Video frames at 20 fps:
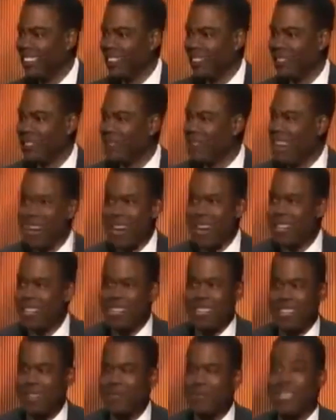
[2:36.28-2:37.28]
From now
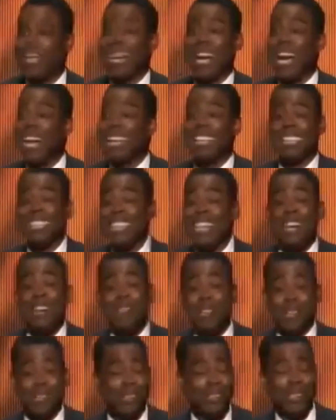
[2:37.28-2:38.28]
on, I ain't never
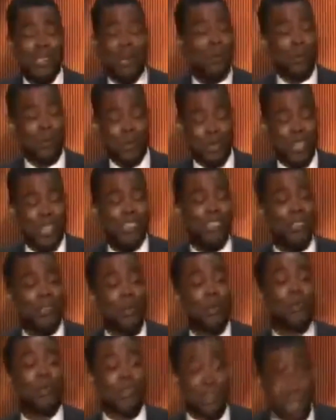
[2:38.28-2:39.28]
gonna know Jussie.
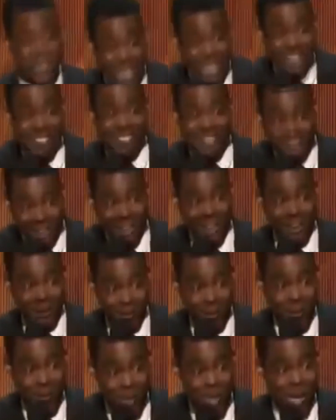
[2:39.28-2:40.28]
You're Jussie
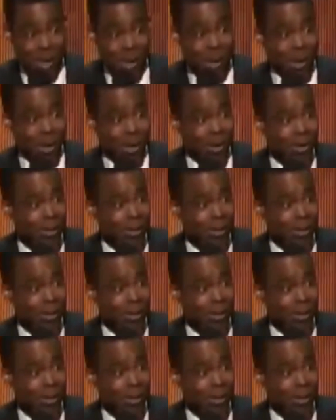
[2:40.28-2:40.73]
from now on.